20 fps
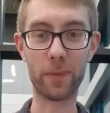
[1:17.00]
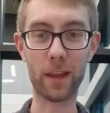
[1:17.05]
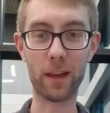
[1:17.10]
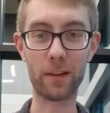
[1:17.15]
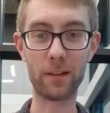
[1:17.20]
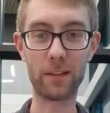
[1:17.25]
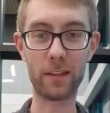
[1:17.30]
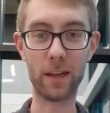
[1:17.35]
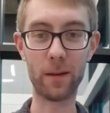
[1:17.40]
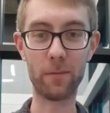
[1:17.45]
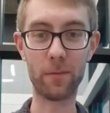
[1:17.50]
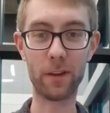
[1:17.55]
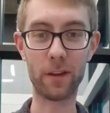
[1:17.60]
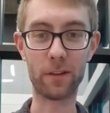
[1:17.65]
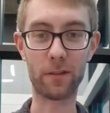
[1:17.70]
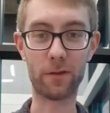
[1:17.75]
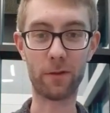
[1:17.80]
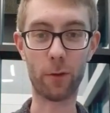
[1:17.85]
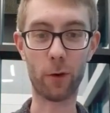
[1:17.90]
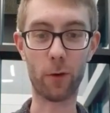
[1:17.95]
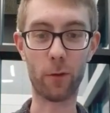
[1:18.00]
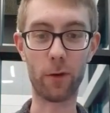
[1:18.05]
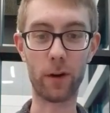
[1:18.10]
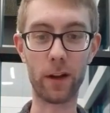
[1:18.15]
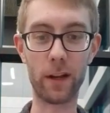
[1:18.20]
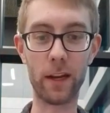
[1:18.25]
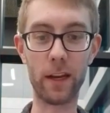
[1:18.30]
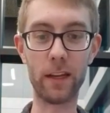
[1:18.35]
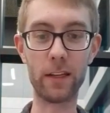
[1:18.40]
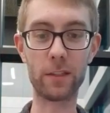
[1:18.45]
tip this forward.
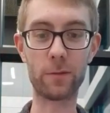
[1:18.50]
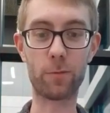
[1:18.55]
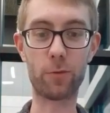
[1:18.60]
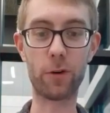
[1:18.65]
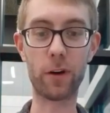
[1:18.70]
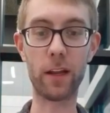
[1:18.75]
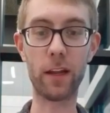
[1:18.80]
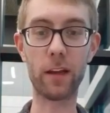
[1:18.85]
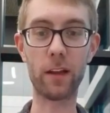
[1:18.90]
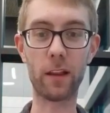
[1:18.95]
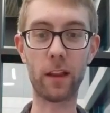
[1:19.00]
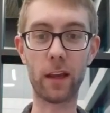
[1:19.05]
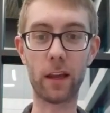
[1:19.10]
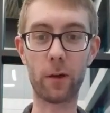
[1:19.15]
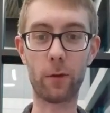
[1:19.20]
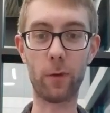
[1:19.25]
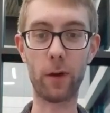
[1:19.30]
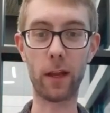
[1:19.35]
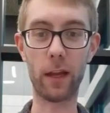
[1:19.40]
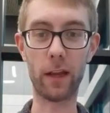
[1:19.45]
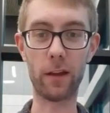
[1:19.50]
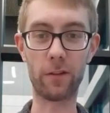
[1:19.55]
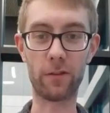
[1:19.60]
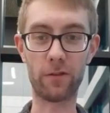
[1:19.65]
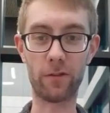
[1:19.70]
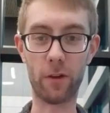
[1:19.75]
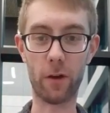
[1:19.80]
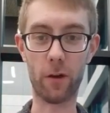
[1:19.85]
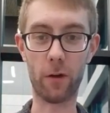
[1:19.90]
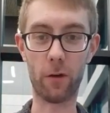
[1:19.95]
It is pretty liquidy,
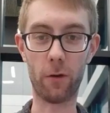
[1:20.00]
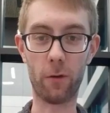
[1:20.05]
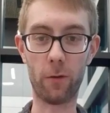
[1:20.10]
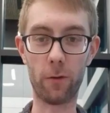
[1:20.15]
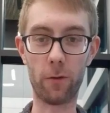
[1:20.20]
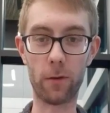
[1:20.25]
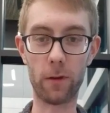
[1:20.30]
so